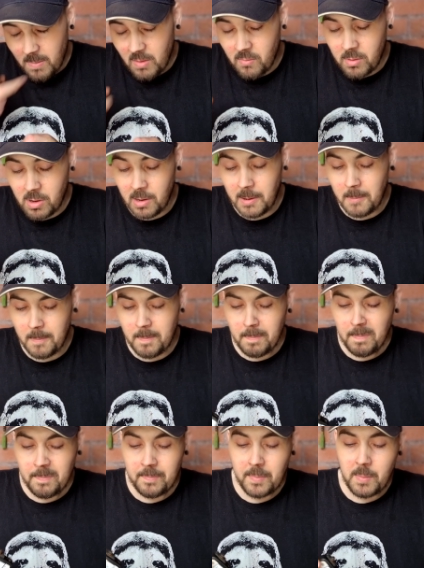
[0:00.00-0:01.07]
Right,
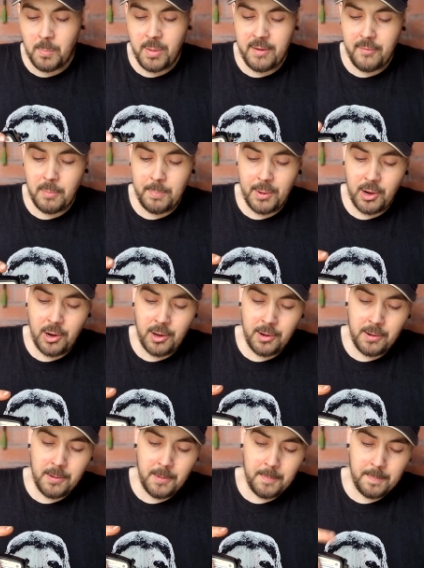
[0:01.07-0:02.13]
bit of a
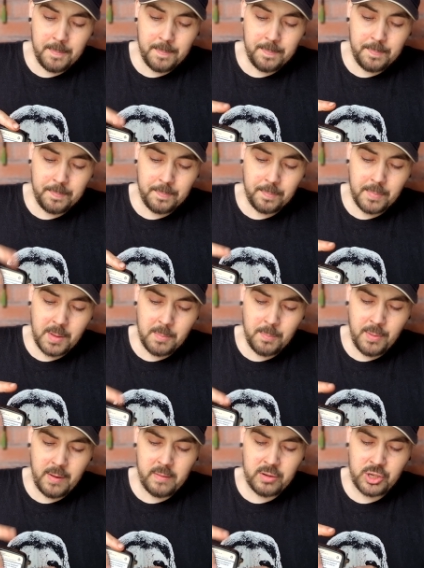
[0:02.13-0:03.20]
burn,
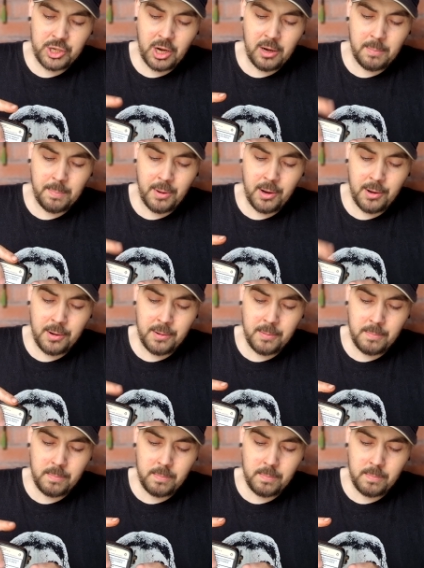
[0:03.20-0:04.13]
bit of a sharp burn.